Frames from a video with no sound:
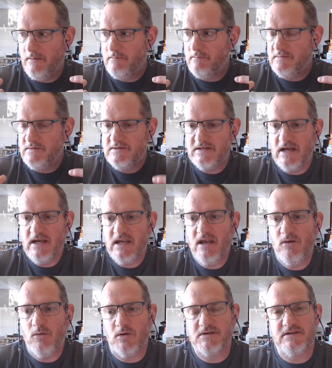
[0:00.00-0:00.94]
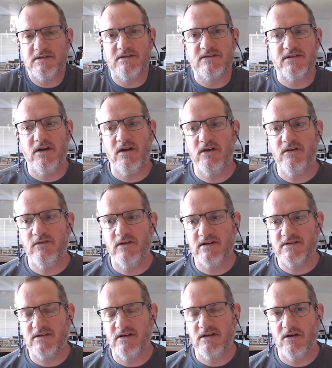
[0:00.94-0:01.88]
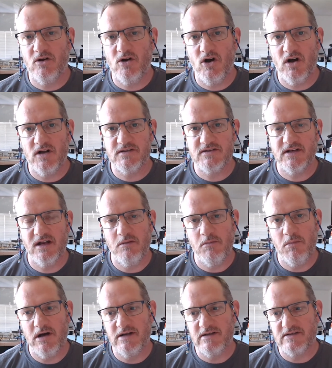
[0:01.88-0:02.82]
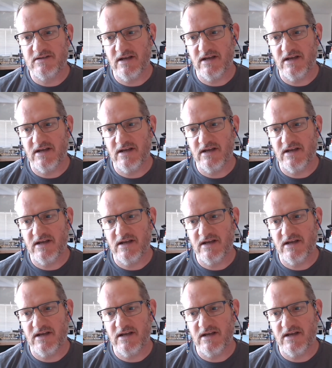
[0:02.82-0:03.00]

taking what's inside of us, in our hearts and our minds,